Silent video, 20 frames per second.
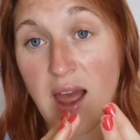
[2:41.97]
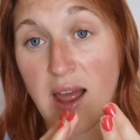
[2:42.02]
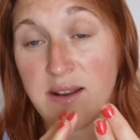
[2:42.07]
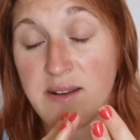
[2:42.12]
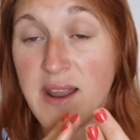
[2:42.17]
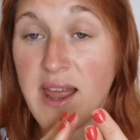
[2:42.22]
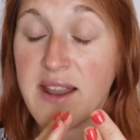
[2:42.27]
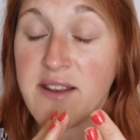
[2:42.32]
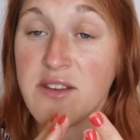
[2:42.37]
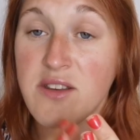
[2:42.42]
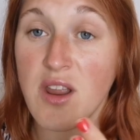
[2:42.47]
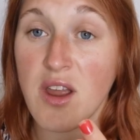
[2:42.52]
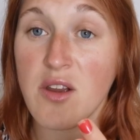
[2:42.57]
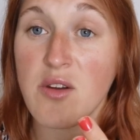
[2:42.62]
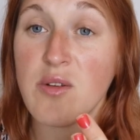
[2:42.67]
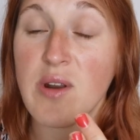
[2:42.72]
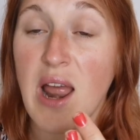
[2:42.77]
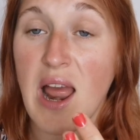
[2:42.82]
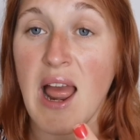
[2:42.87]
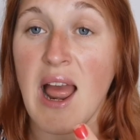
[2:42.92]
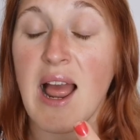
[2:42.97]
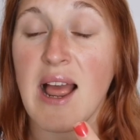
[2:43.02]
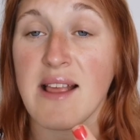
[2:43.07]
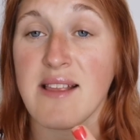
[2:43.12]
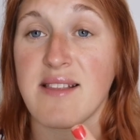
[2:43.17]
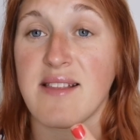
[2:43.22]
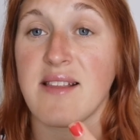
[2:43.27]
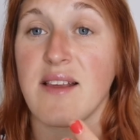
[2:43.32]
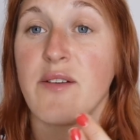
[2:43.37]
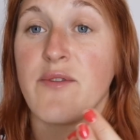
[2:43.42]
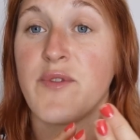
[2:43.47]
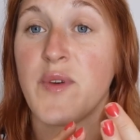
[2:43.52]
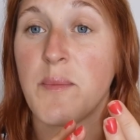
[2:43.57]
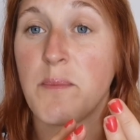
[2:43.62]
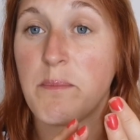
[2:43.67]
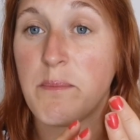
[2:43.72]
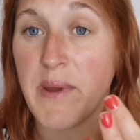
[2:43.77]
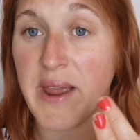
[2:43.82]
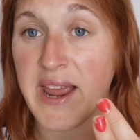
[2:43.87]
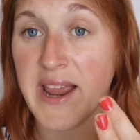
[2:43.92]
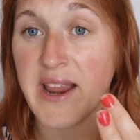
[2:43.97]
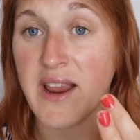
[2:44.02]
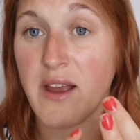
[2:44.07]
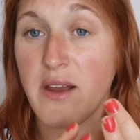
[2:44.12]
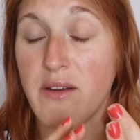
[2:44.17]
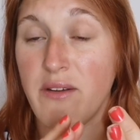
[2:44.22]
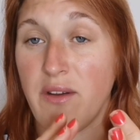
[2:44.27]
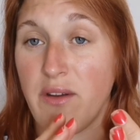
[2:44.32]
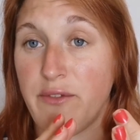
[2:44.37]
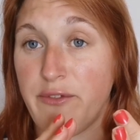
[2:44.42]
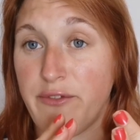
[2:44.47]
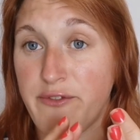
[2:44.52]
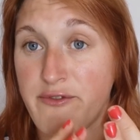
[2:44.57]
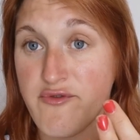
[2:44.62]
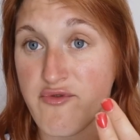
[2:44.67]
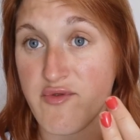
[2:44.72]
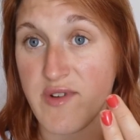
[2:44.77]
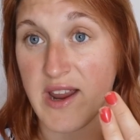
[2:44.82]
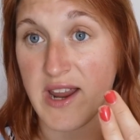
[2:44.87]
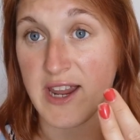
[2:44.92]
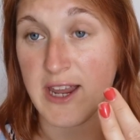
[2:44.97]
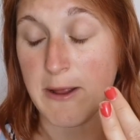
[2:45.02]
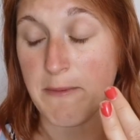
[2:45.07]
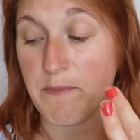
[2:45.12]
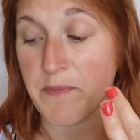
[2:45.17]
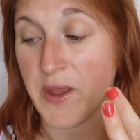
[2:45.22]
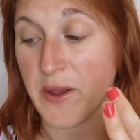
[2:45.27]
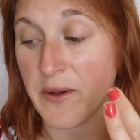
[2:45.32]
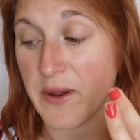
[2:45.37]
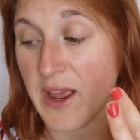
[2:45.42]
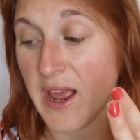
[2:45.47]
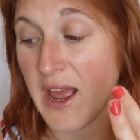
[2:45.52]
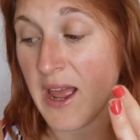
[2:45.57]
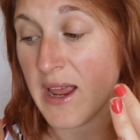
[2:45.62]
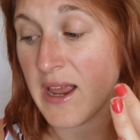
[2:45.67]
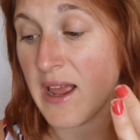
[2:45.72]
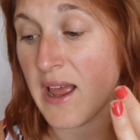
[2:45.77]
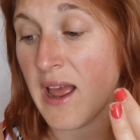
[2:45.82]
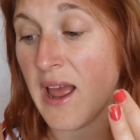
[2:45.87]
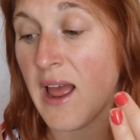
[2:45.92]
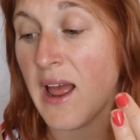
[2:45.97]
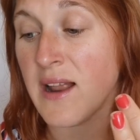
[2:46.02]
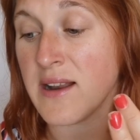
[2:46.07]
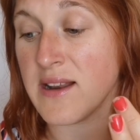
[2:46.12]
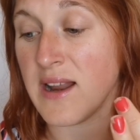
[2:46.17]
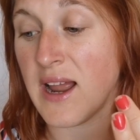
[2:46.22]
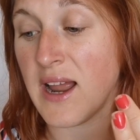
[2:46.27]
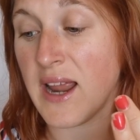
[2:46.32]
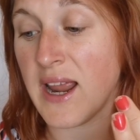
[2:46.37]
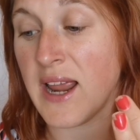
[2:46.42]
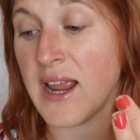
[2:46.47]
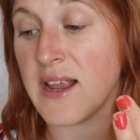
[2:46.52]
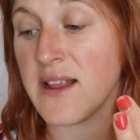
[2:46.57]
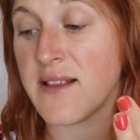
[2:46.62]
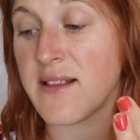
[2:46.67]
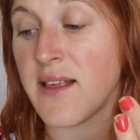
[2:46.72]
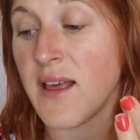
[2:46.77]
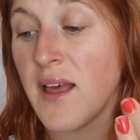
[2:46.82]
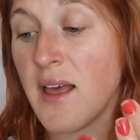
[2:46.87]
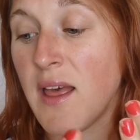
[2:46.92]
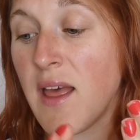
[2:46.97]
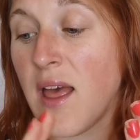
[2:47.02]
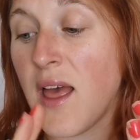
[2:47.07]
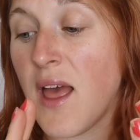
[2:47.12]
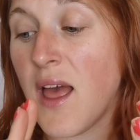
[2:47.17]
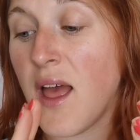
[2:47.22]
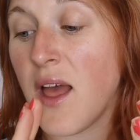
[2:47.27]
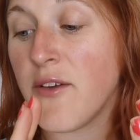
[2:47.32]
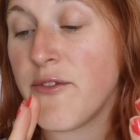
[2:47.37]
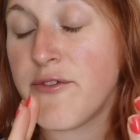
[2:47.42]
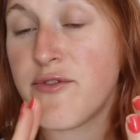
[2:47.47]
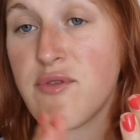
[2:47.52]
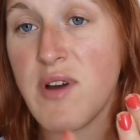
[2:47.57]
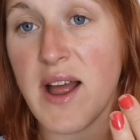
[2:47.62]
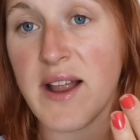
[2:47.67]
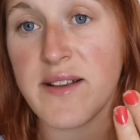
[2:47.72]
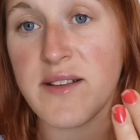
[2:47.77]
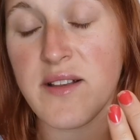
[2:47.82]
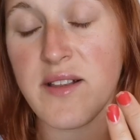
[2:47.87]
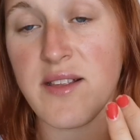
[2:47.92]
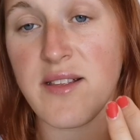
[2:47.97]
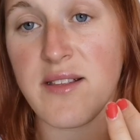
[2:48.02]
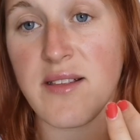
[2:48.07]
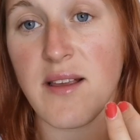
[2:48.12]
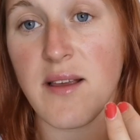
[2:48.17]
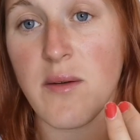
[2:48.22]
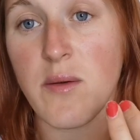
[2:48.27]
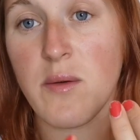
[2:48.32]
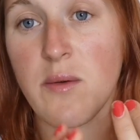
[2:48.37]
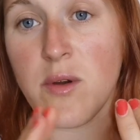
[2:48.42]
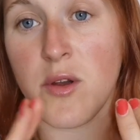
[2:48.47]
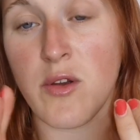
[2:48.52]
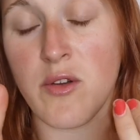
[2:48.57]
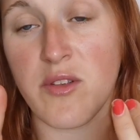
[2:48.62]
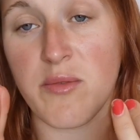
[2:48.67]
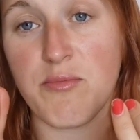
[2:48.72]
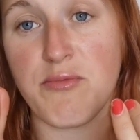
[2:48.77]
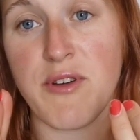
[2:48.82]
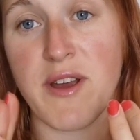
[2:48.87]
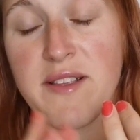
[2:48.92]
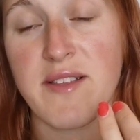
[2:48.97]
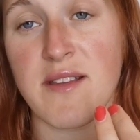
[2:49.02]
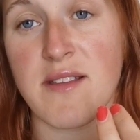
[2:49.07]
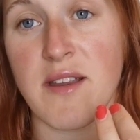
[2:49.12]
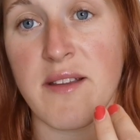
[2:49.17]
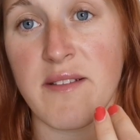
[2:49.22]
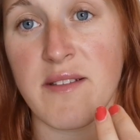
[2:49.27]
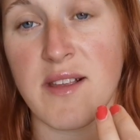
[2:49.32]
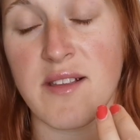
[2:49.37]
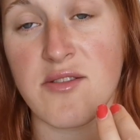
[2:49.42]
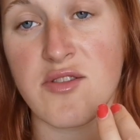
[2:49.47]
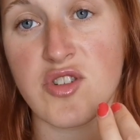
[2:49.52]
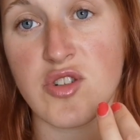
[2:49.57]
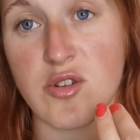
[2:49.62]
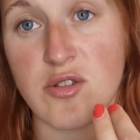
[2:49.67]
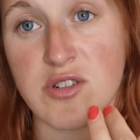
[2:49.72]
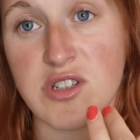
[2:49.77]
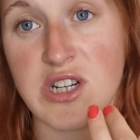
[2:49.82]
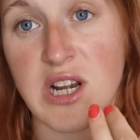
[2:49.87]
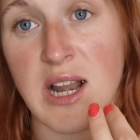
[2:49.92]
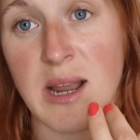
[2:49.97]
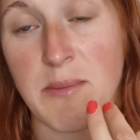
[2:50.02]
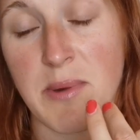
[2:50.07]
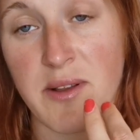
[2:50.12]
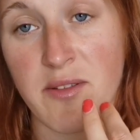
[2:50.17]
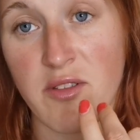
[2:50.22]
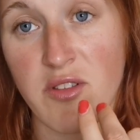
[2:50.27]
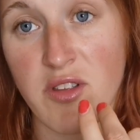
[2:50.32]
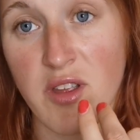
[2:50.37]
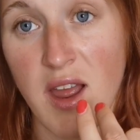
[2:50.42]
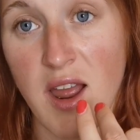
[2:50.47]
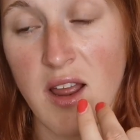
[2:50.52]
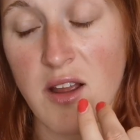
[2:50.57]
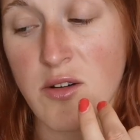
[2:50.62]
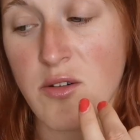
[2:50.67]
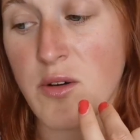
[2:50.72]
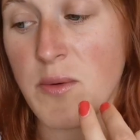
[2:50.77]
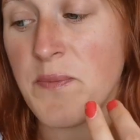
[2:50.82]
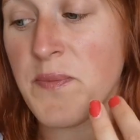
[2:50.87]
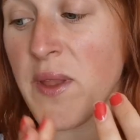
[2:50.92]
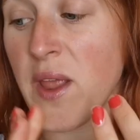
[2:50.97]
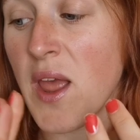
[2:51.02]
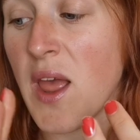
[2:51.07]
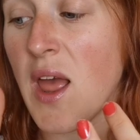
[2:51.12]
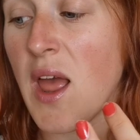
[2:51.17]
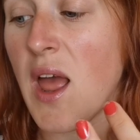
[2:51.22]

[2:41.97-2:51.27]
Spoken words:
I. And they're known as the Big Three, okay? And that is France, whose president is George Clemenceau,